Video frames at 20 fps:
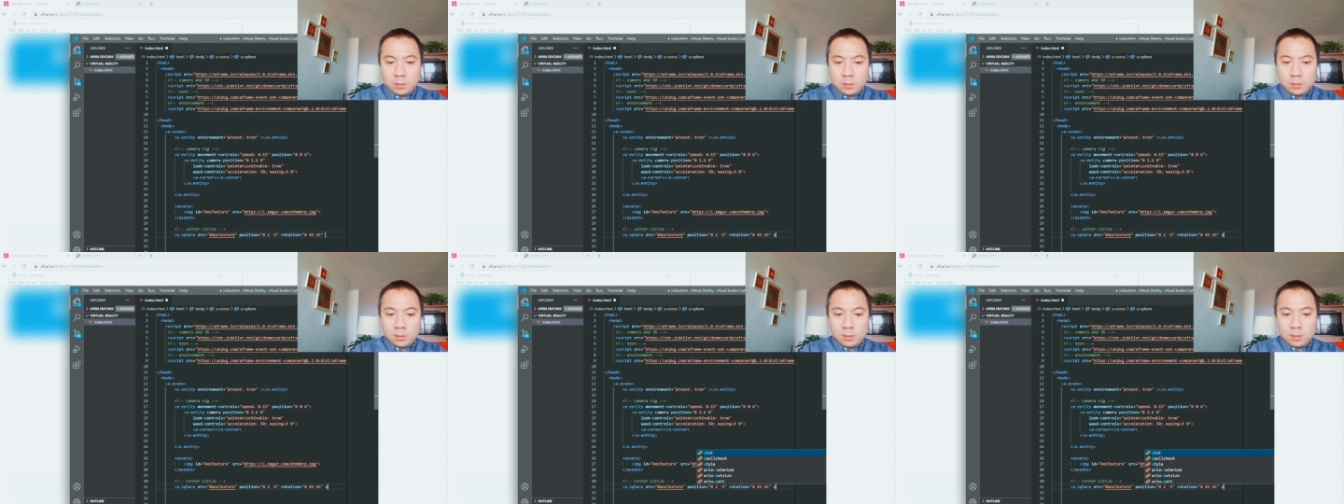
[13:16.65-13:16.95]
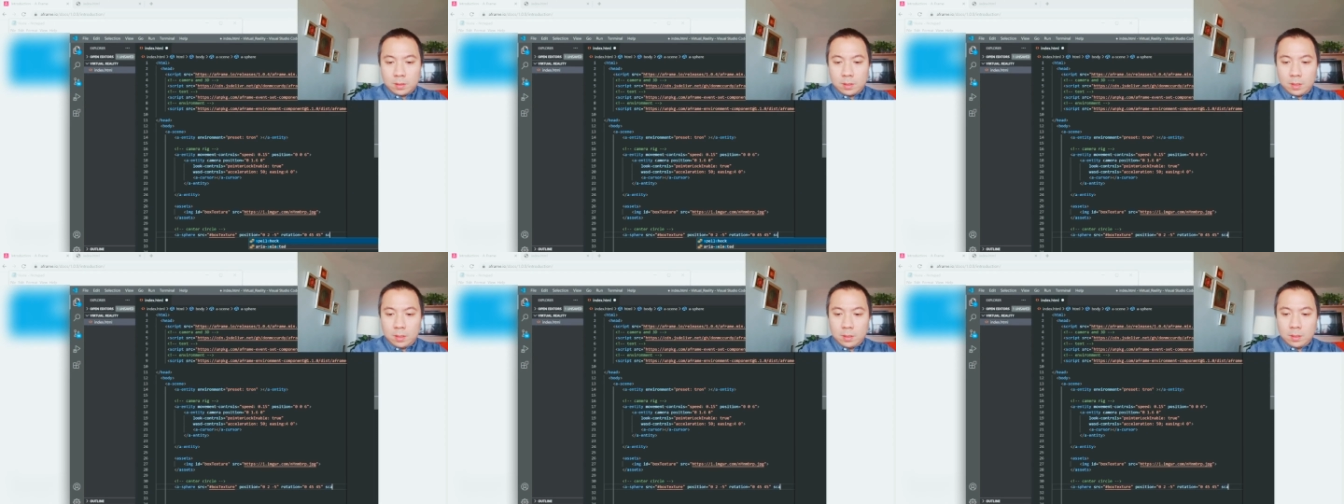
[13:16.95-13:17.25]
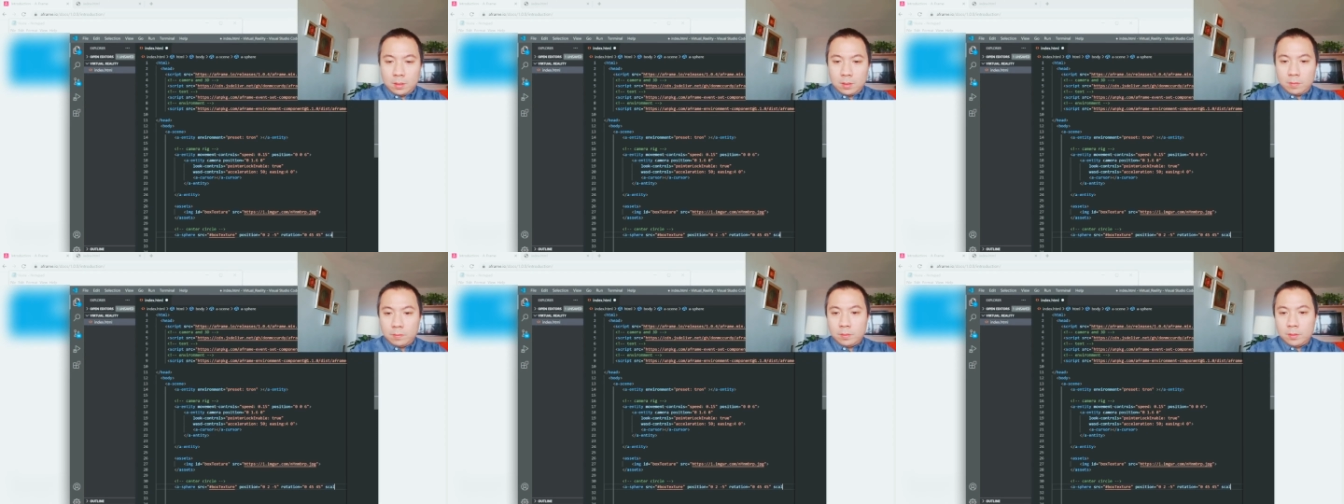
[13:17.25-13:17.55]

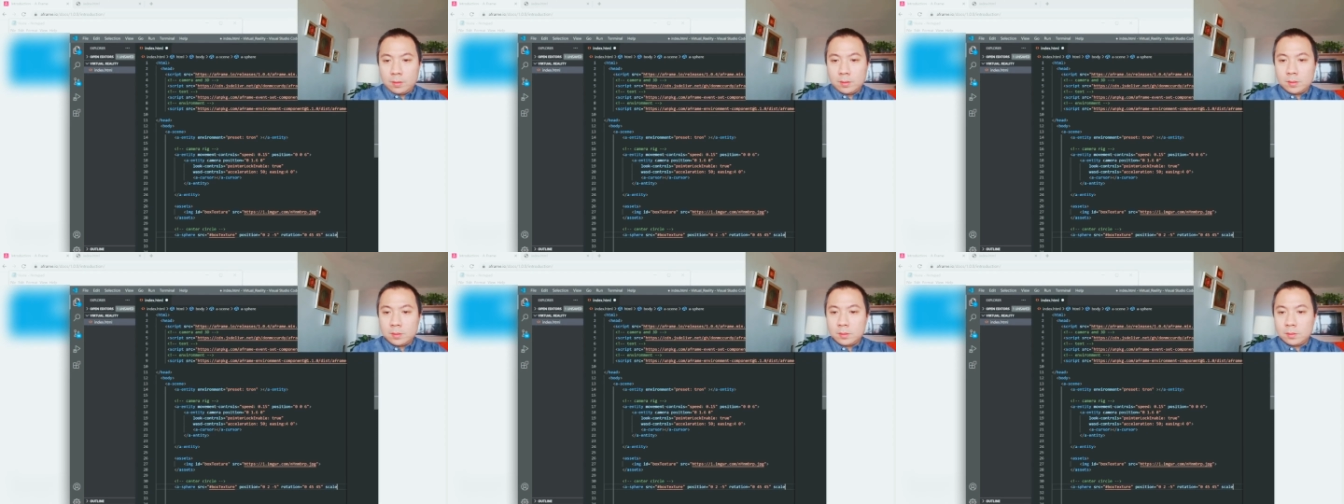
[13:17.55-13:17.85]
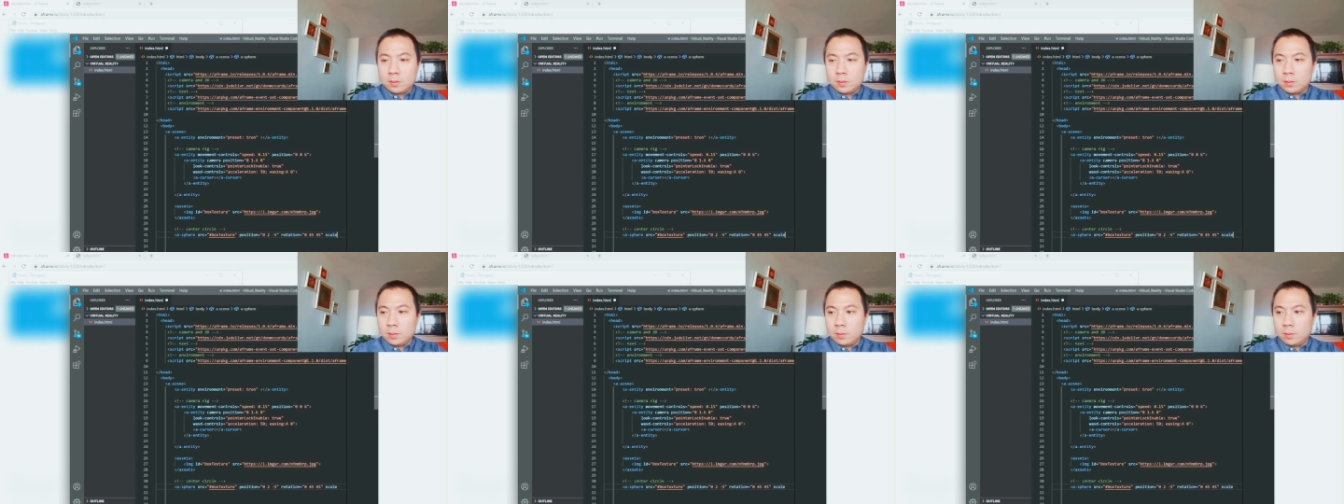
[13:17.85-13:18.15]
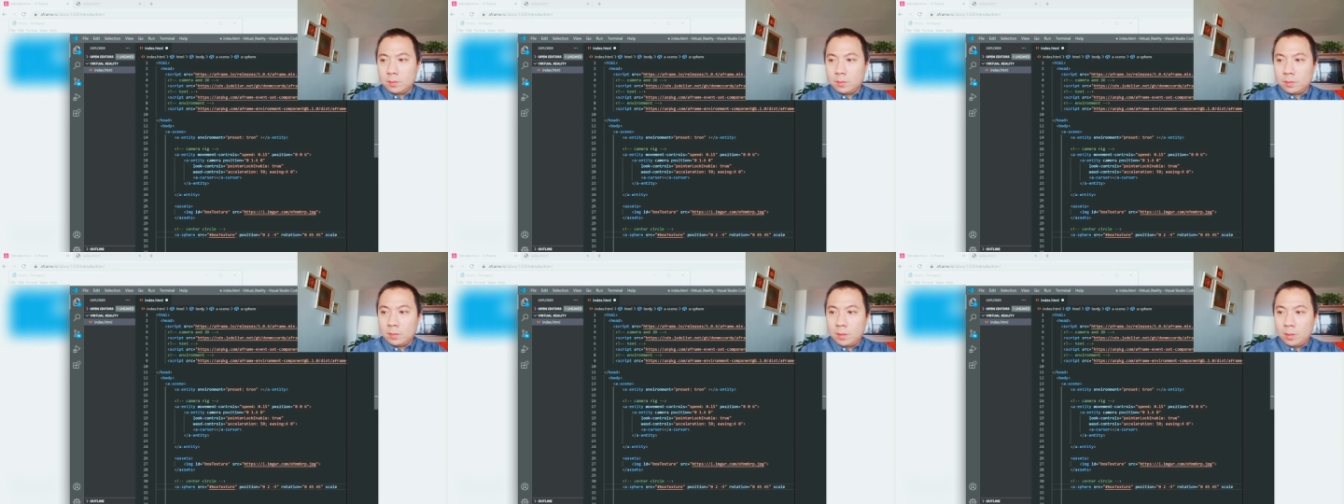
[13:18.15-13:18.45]
scale this,
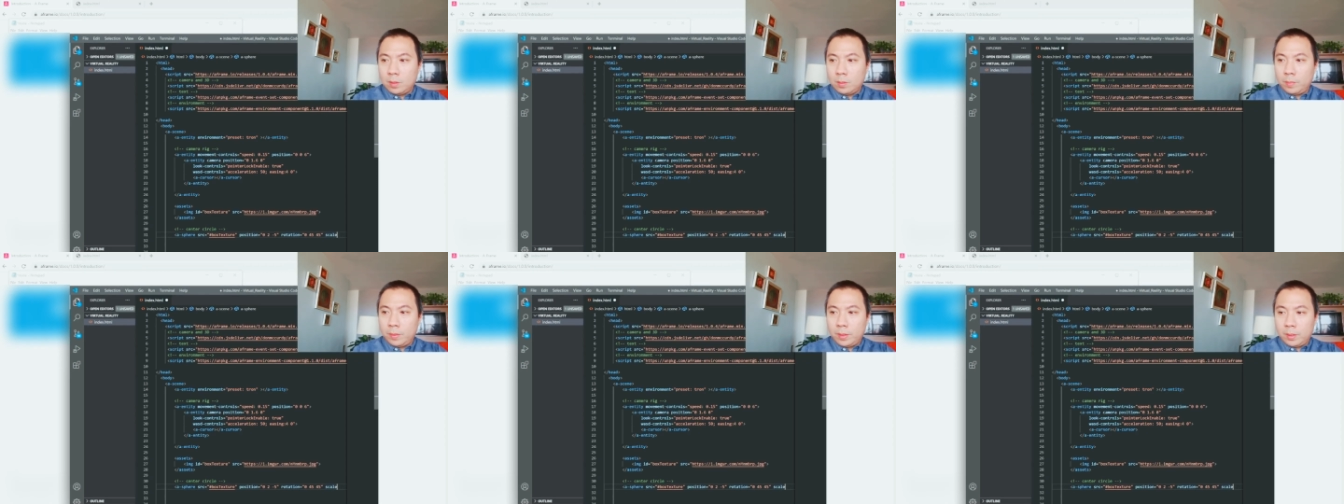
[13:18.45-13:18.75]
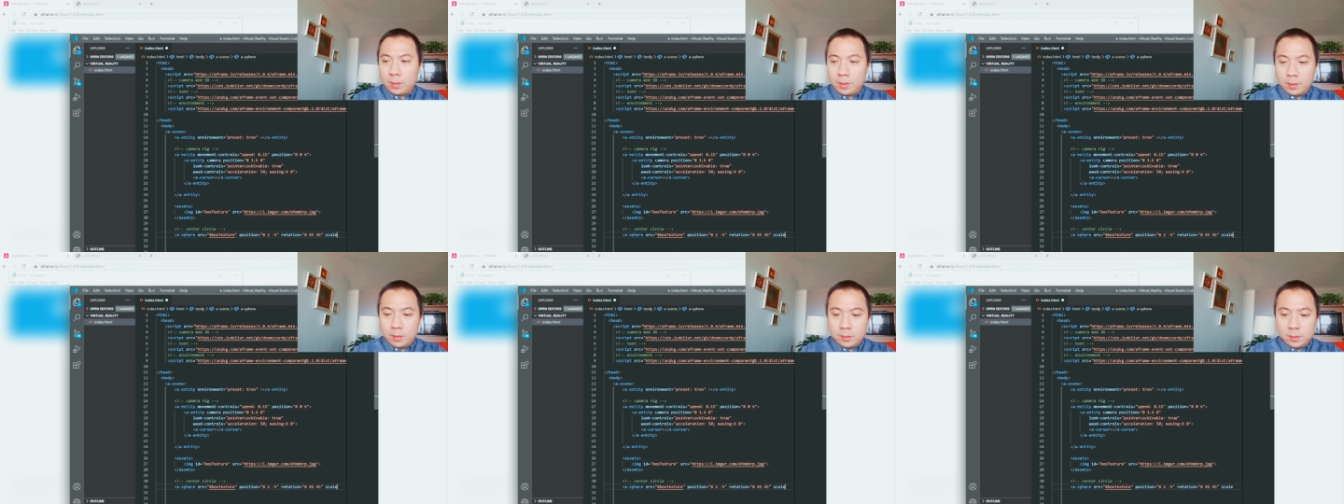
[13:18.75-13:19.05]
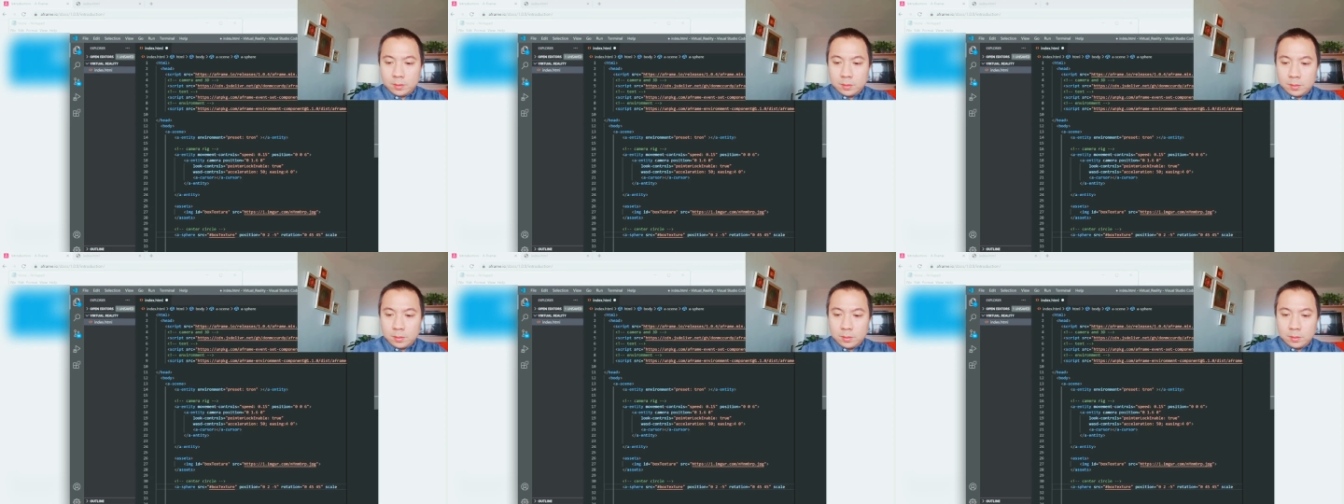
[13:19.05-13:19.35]
so how big it is.